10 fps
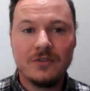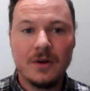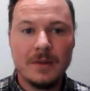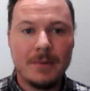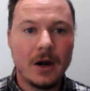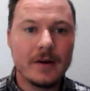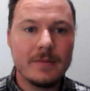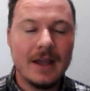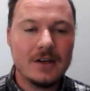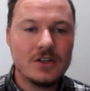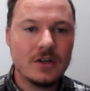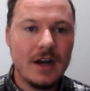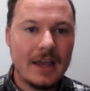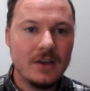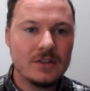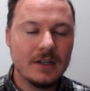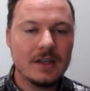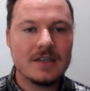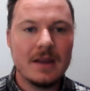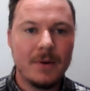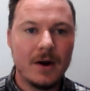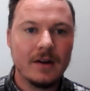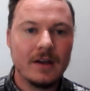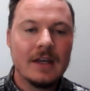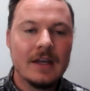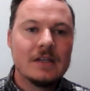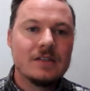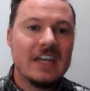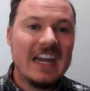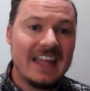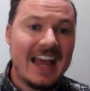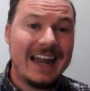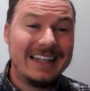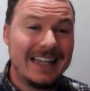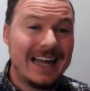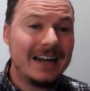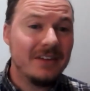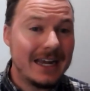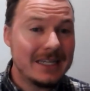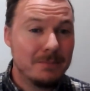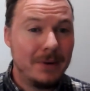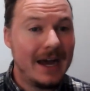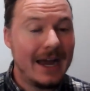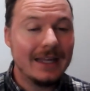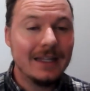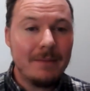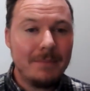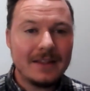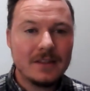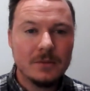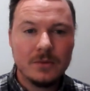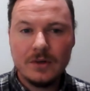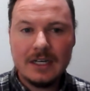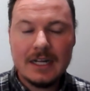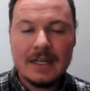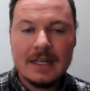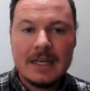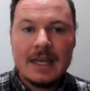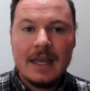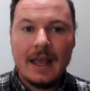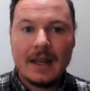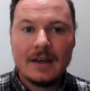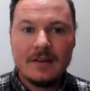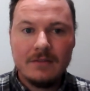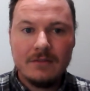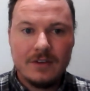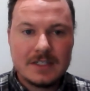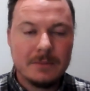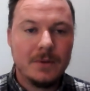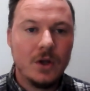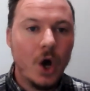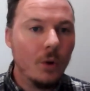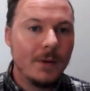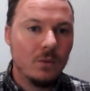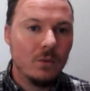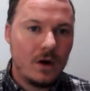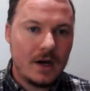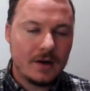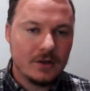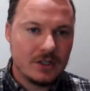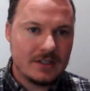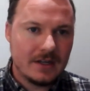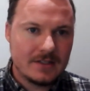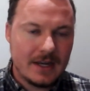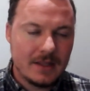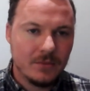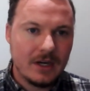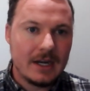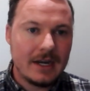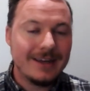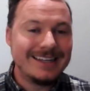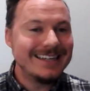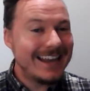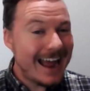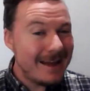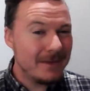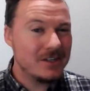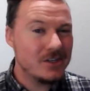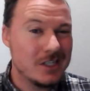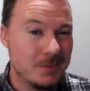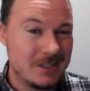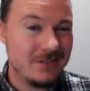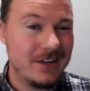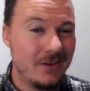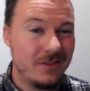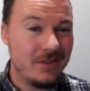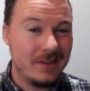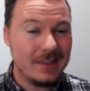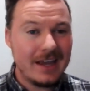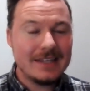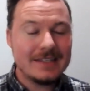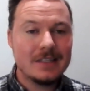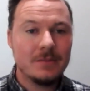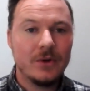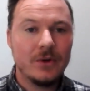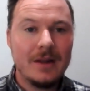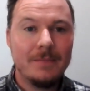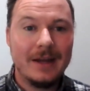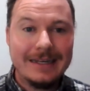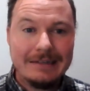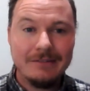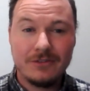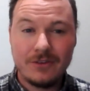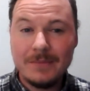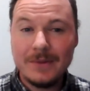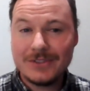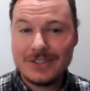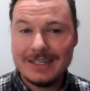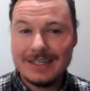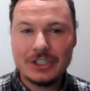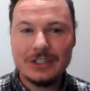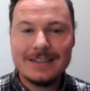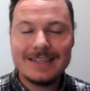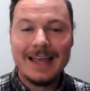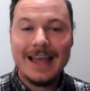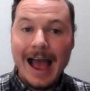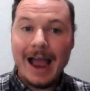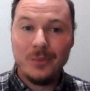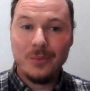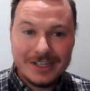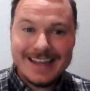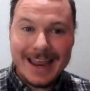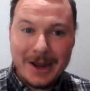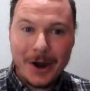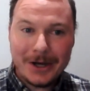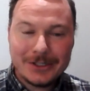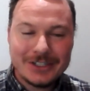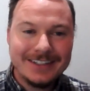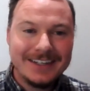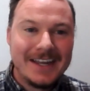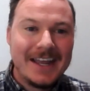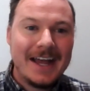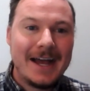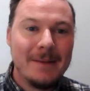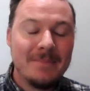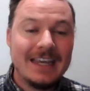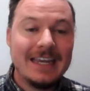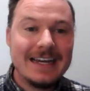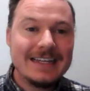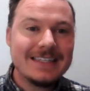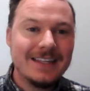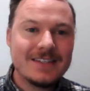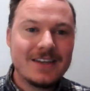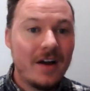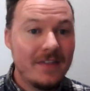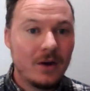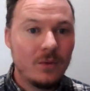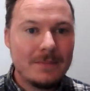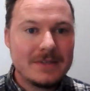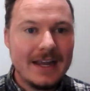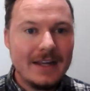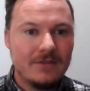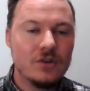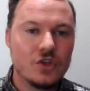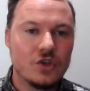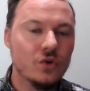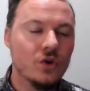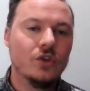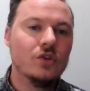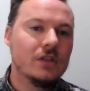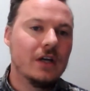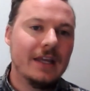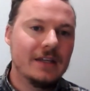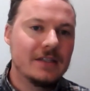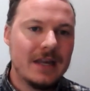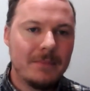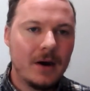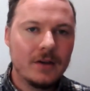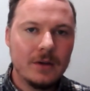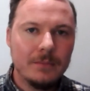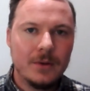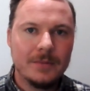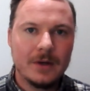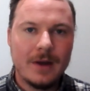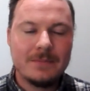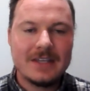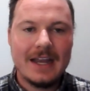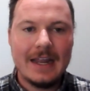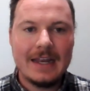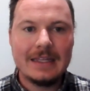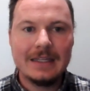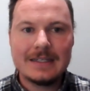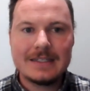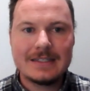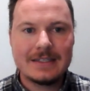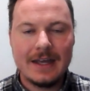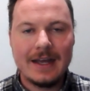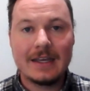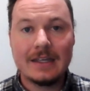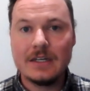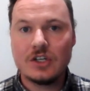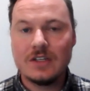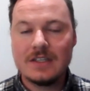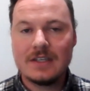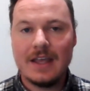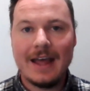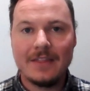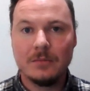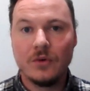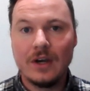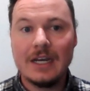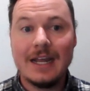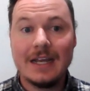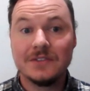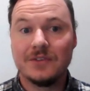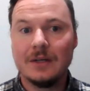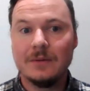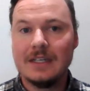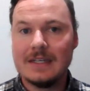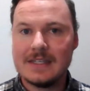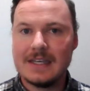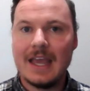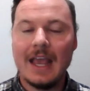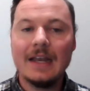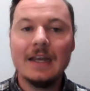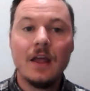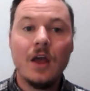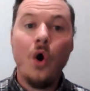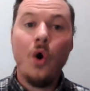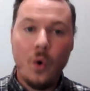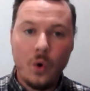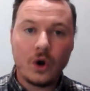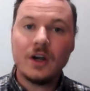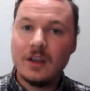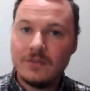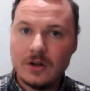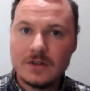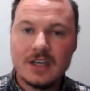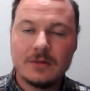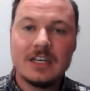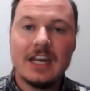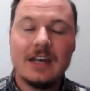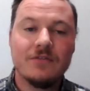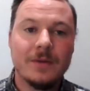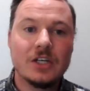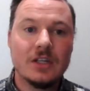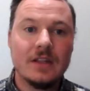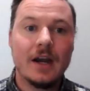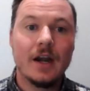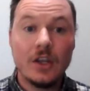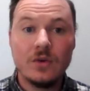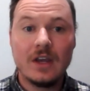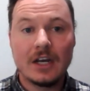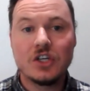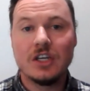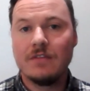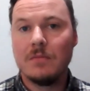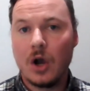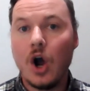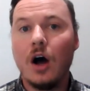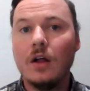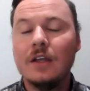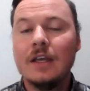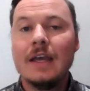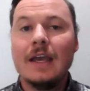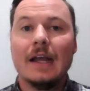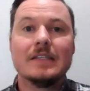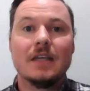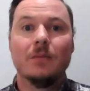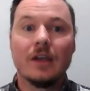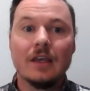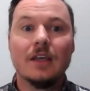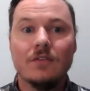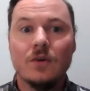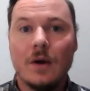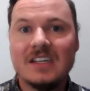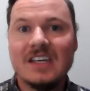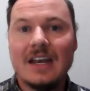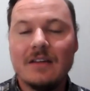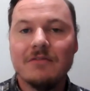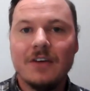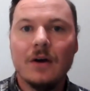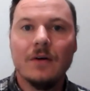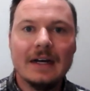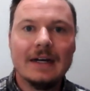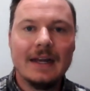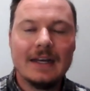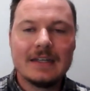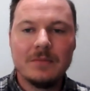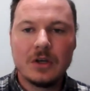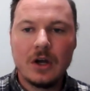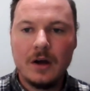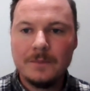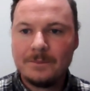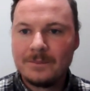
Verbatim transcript: from the park manager at Utah Lake State Park stating they had a lot of ice pileup at their marina and visible open water just outside the marina. Now, he did not mention specifically how thick the ice is in the marina, but from those conditions, I would take caution. Um, he does list on their website, if you just Google Utah Lake State Park, you can pull up their website, and he lists uh, conditions at their marina as frequently as he can. Or if you don't see up-to-date information there, you can actually give them a call, and someone can give you up-to-date info uh, anytime you call.